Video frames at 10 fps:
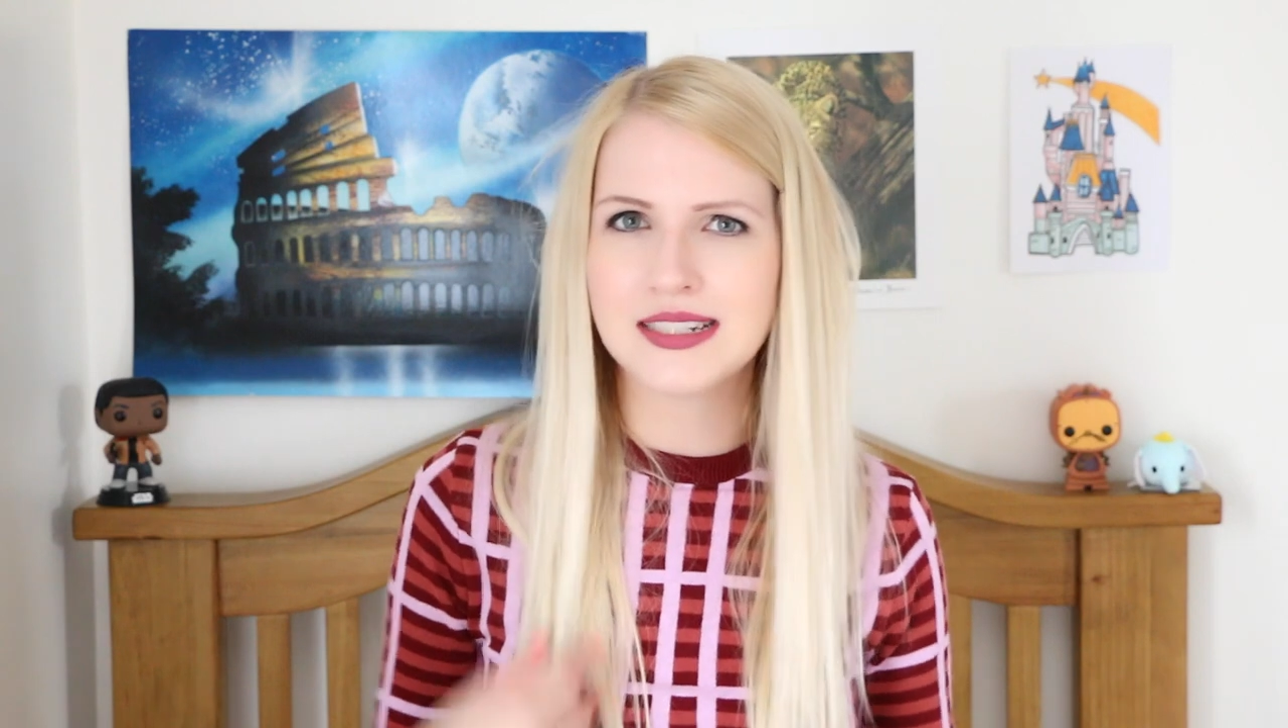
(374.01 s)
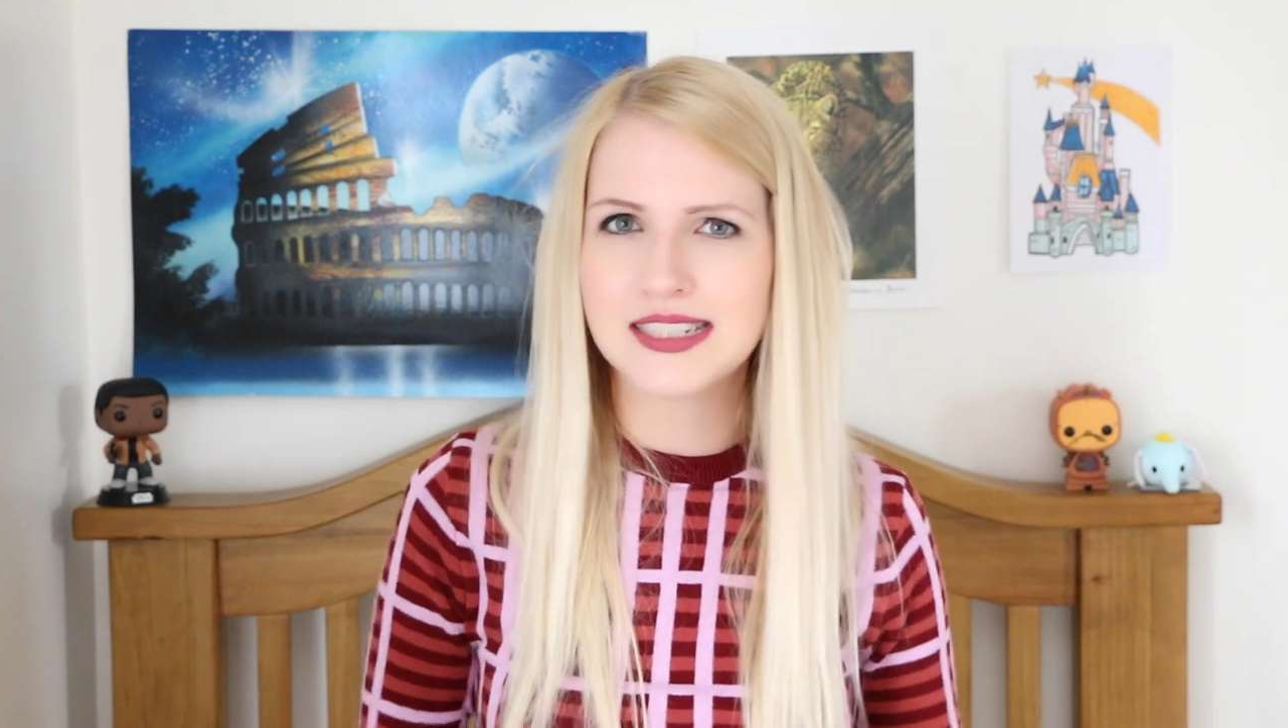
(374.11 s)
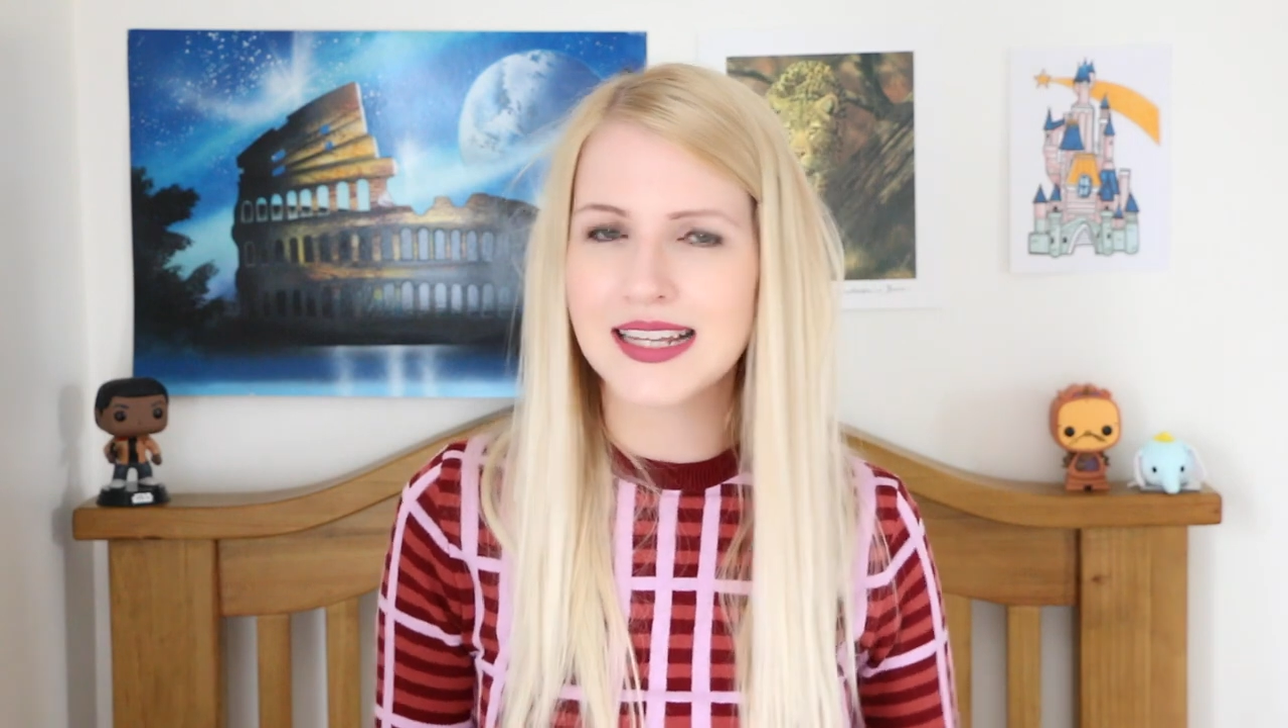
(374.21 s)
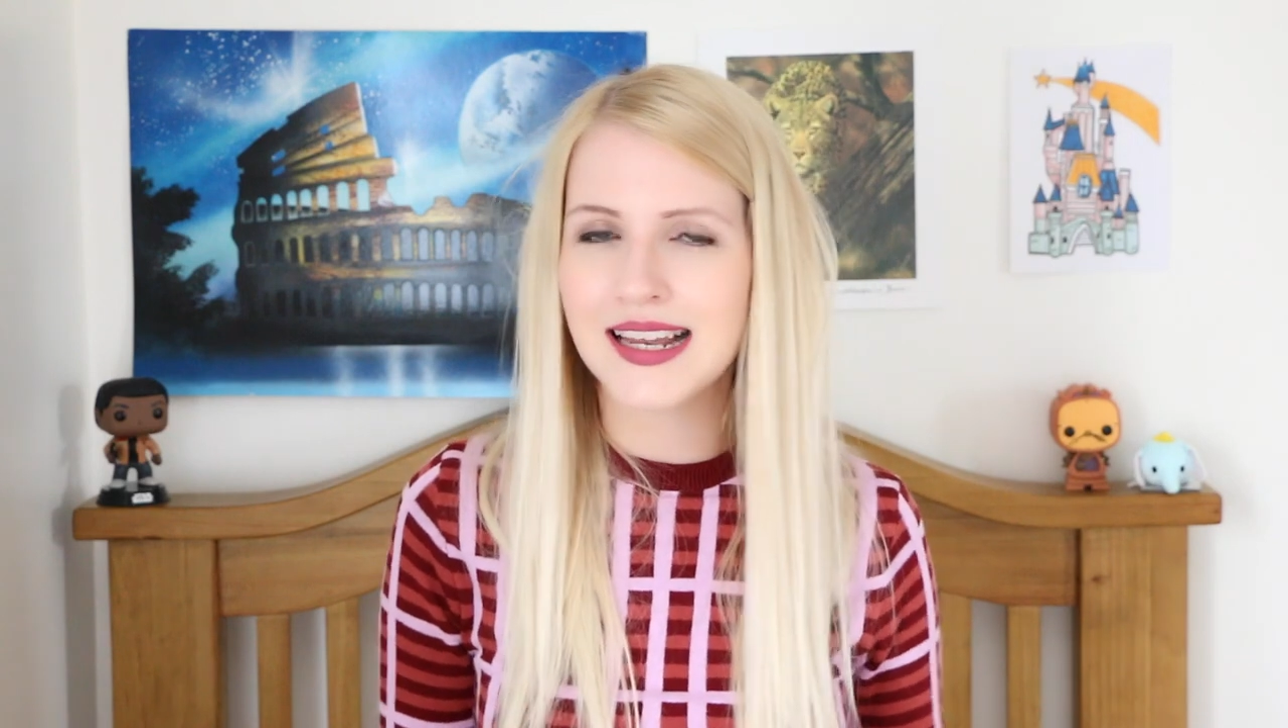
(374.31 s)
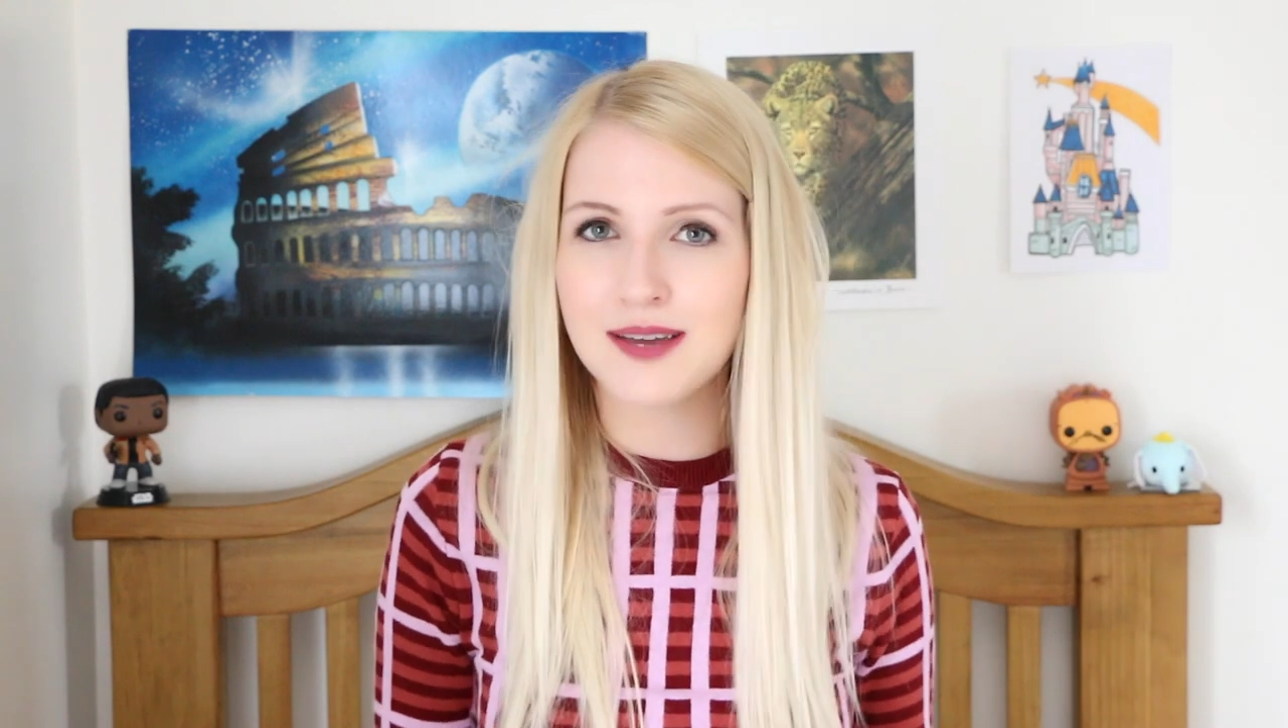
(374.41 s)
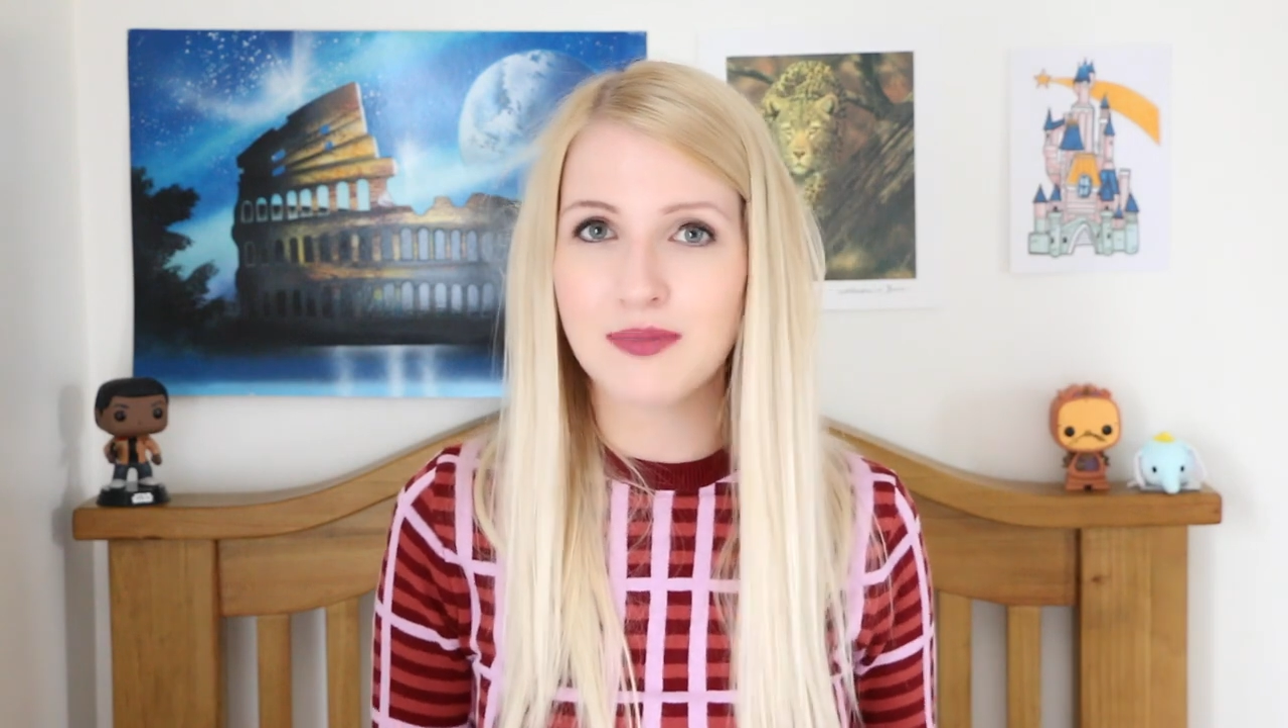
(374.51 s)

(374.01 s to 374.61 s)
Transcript: it's chilly